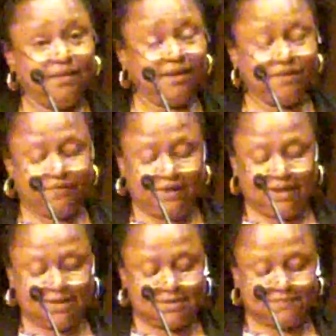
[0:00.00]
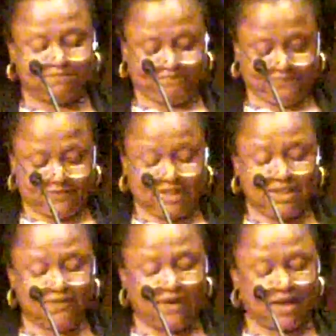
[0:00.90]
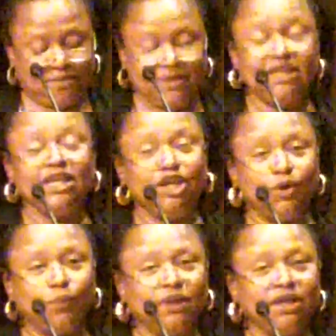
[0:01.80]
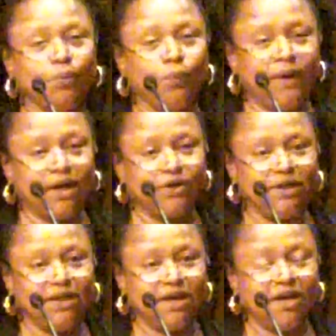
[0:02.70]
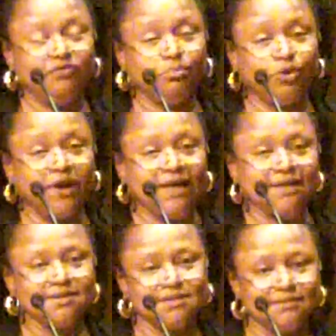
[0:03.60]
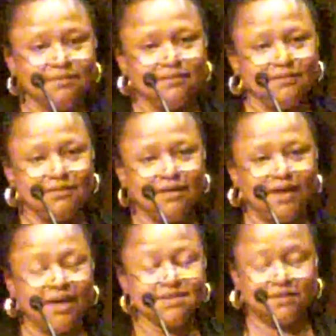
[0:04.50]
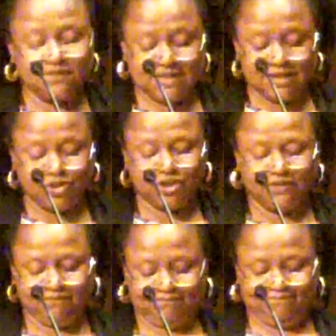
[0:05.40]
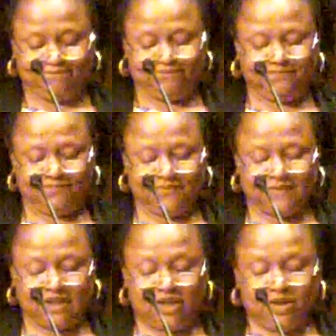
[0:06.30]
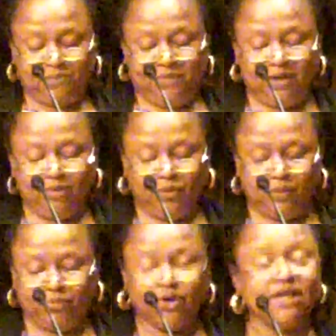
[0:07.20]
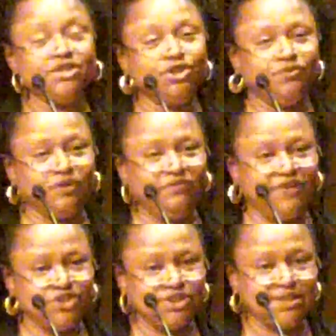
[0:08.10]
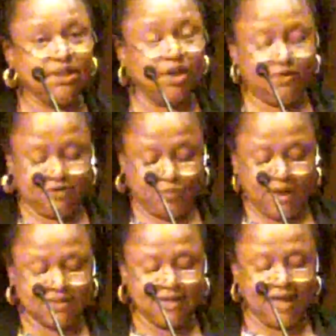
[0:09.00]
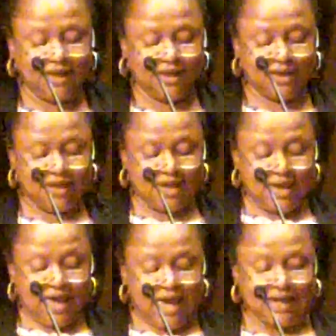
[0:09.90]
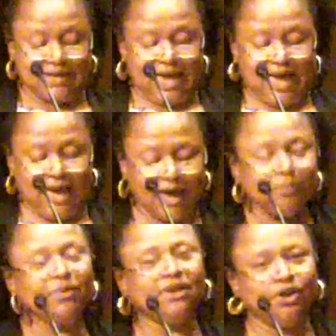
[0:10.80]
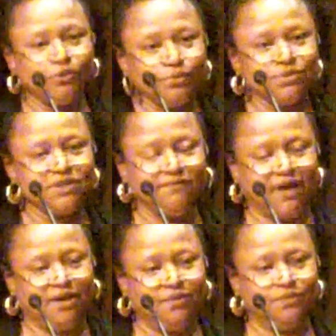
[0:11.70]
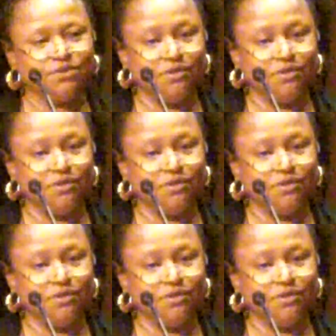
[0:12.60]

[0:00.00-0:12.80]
The other thing is, you've got to be equally wary of praise as of censure. People will praise you for fishes and loaves one day and happily crucify you